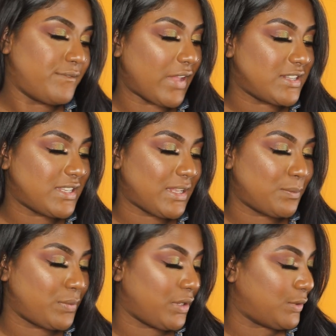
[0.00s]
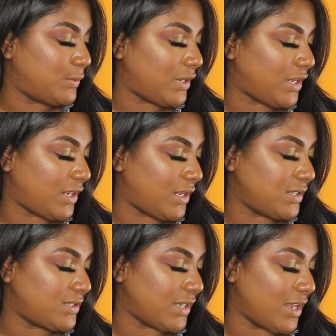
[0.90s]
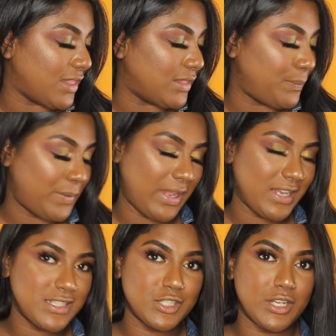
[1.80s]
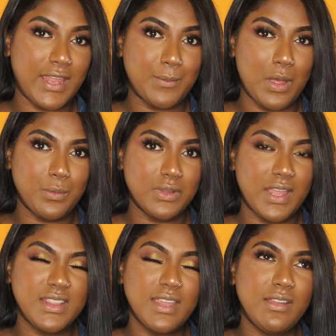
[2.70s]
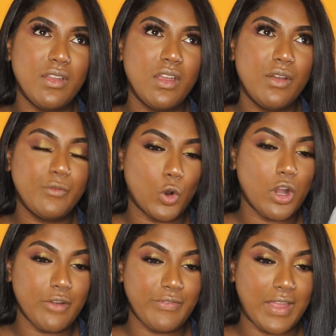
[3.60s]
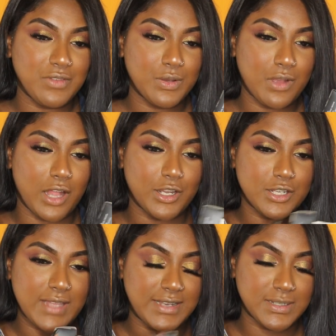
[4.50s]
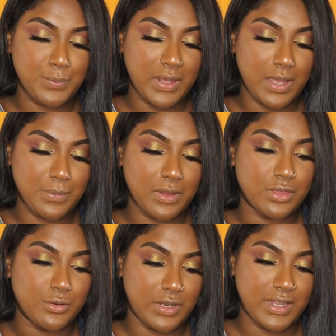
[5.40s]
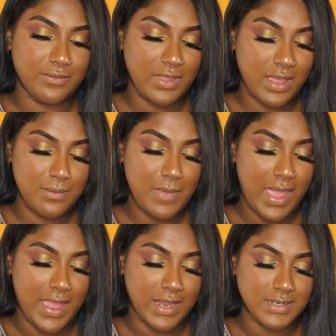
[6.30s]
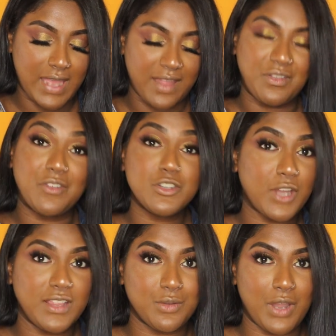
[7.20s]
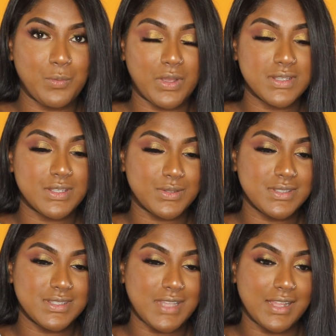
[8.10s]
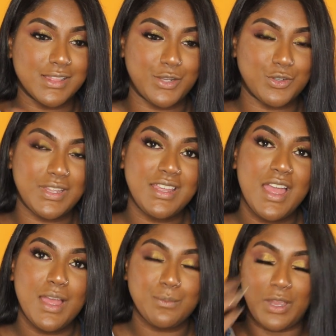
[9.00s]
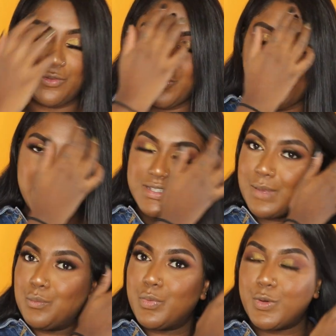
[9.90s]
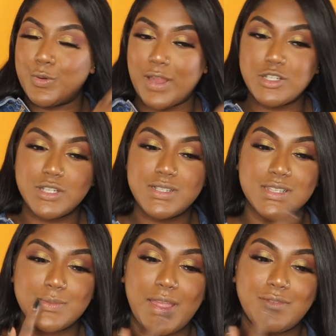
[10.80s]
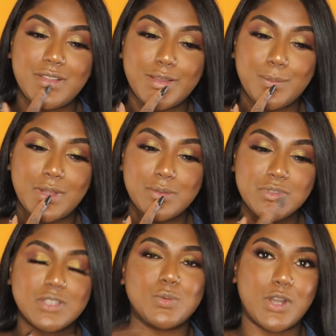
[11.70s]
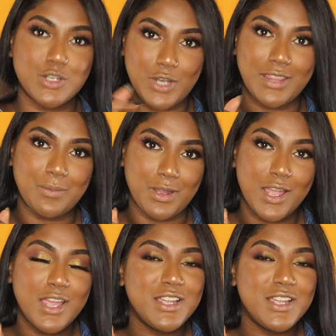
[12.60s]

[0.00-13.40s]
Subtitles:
Fenty Beauty Stunna lip paint. She came out with, I think, 4 or 5 new colors. I did pick up 3 of them and I have never tried the red one, so this is like literally my first impressions. That's why I have nothing on my lips, because we're going to try them on